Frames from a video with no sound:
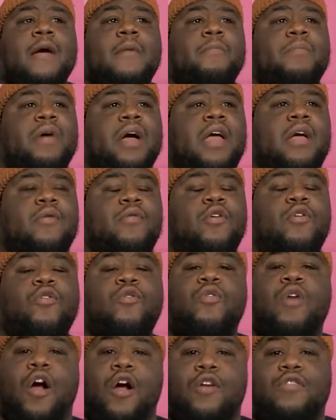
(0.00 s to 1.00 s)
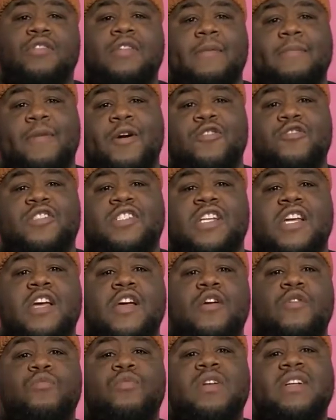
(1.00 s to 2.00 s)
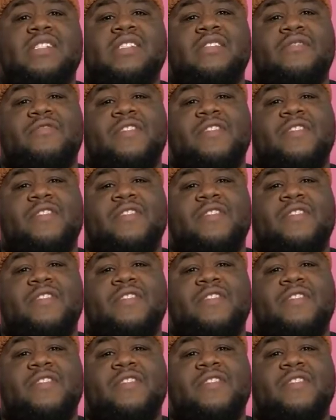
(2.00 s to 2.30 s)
But who hurt the most was the